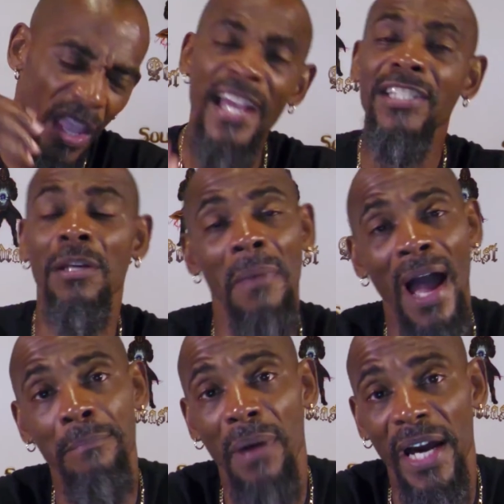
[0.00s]
it's a
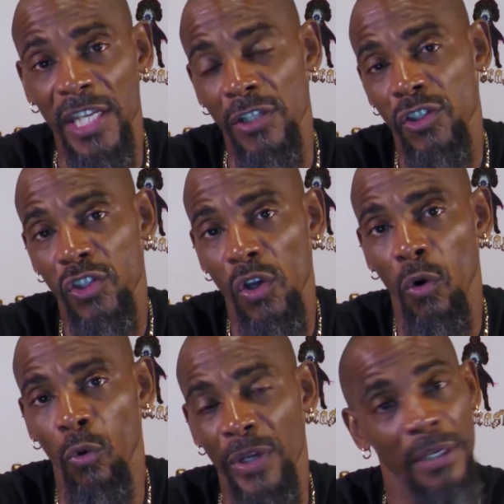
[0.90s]
mind, body, and
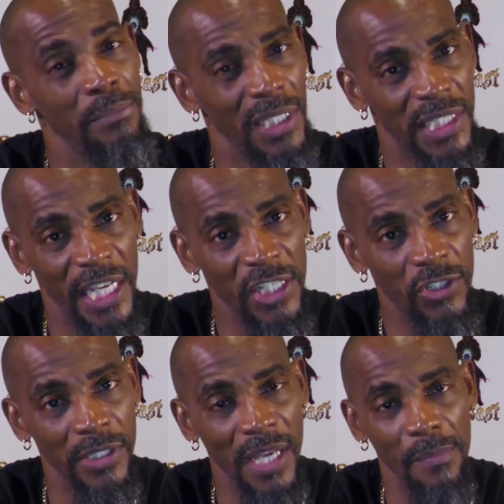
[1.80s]
soul
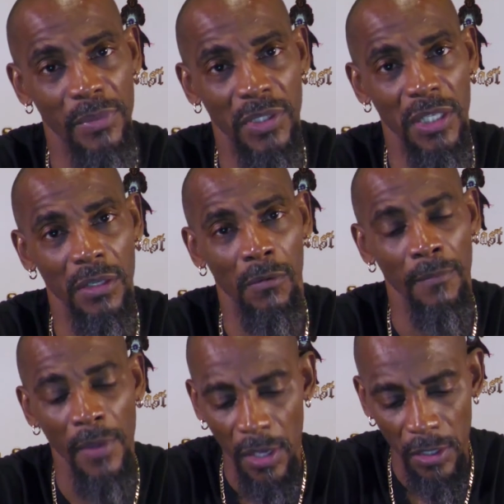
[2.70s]
rehabilitation type of deal.
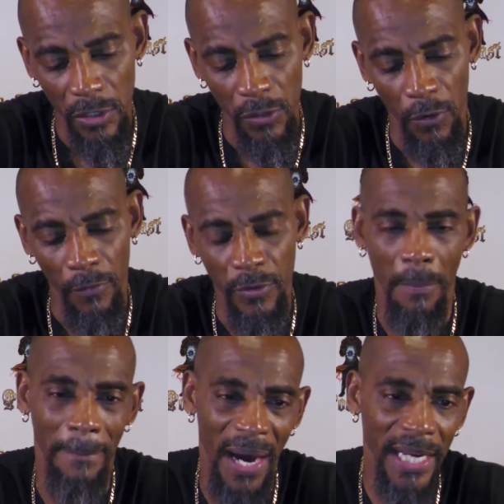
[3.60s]
Your
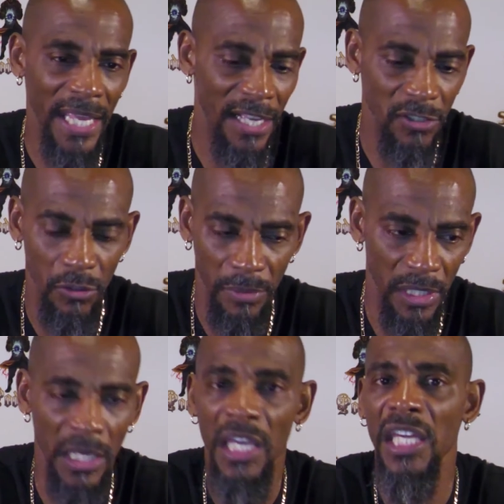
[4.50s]
body has to
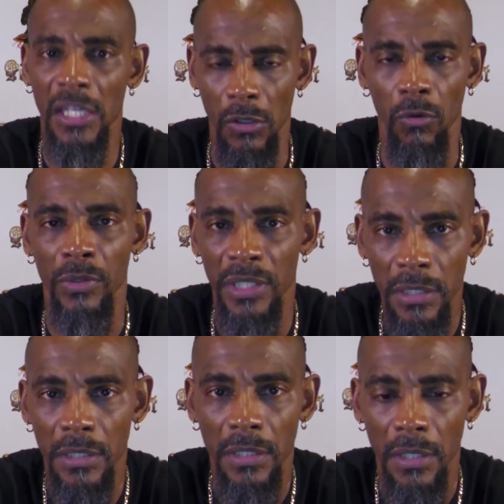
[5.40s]
be healed.
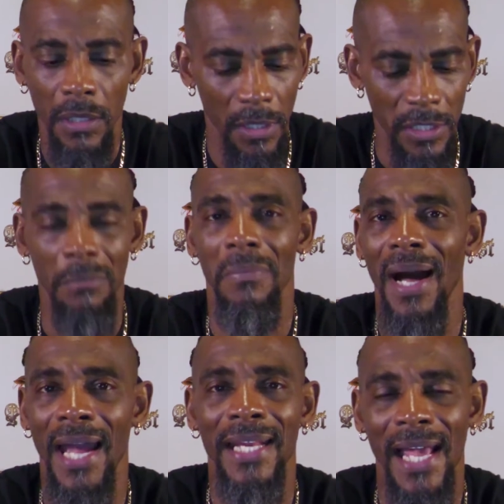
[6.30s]
Your
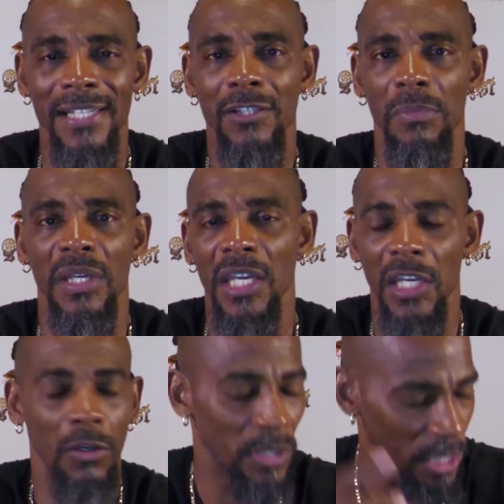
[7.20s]
mind has to be
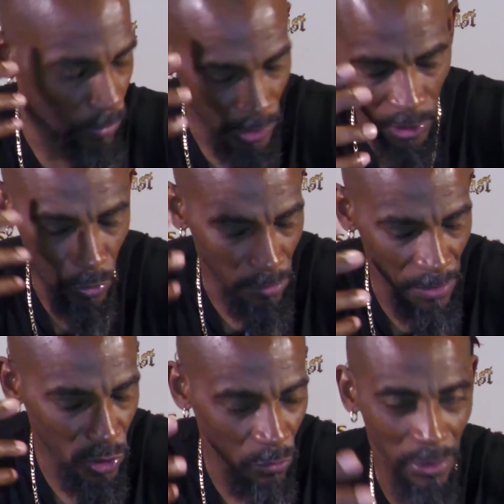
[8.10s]
healed to get rid of those
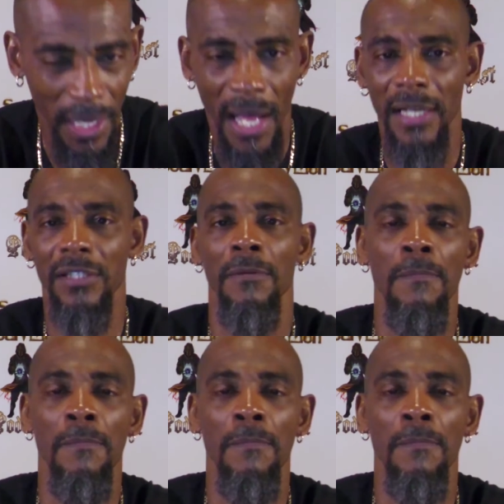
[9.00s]
mental blocks.